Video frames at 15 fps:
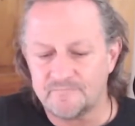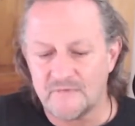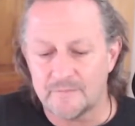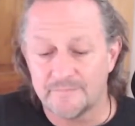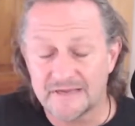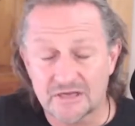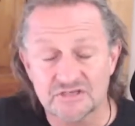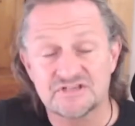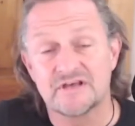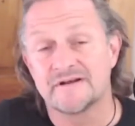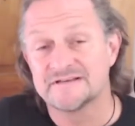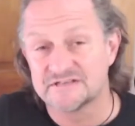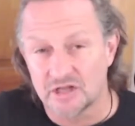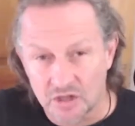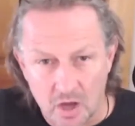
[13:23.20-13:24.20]
because there
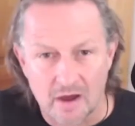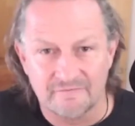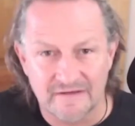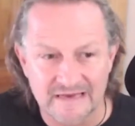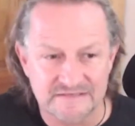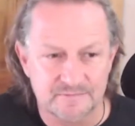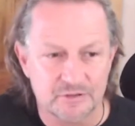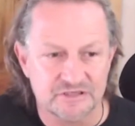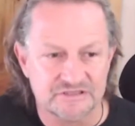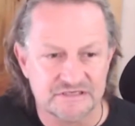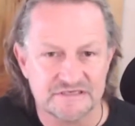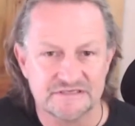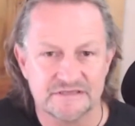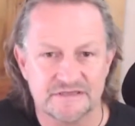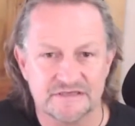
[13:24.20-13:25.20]
is a lot of
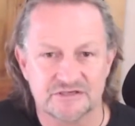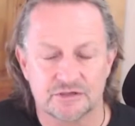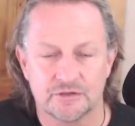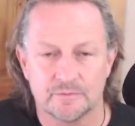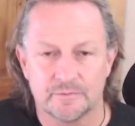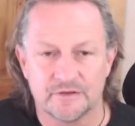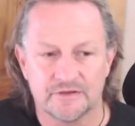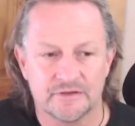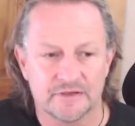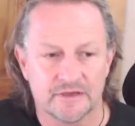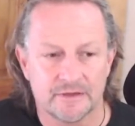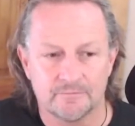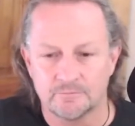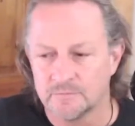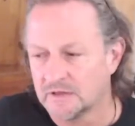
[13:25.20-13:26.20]
expertise in this group,
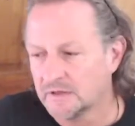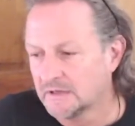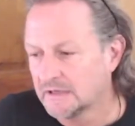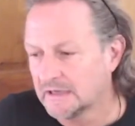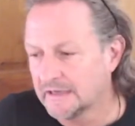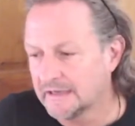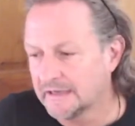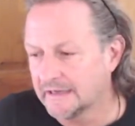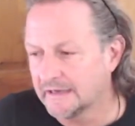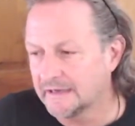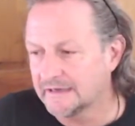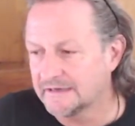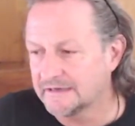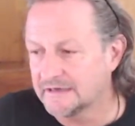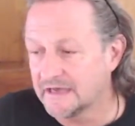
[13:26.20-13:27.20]
and
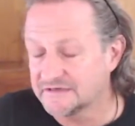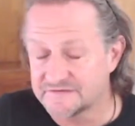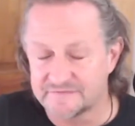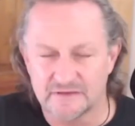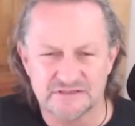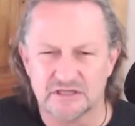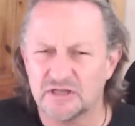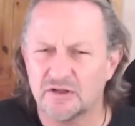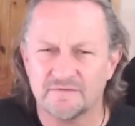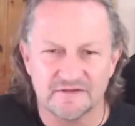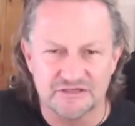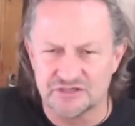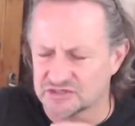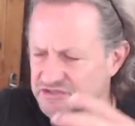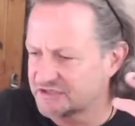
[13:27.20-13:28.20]
it's
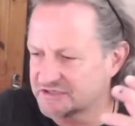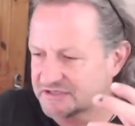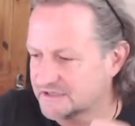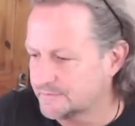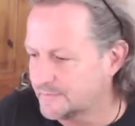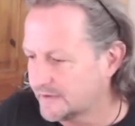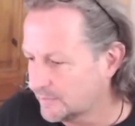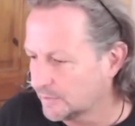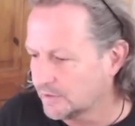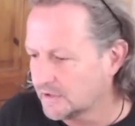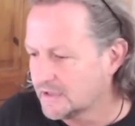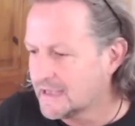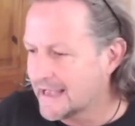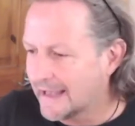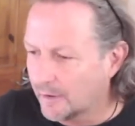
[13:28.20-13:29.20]
lovely just to see people
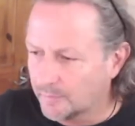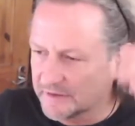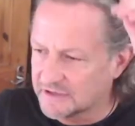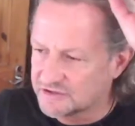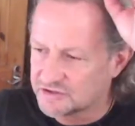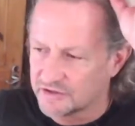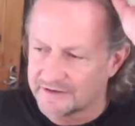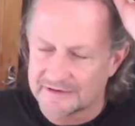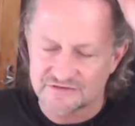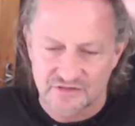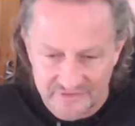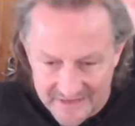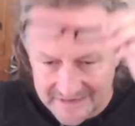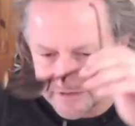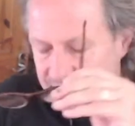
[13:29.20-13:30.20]
helping each other out. So
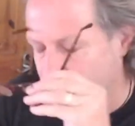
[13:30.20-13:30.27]
thank you for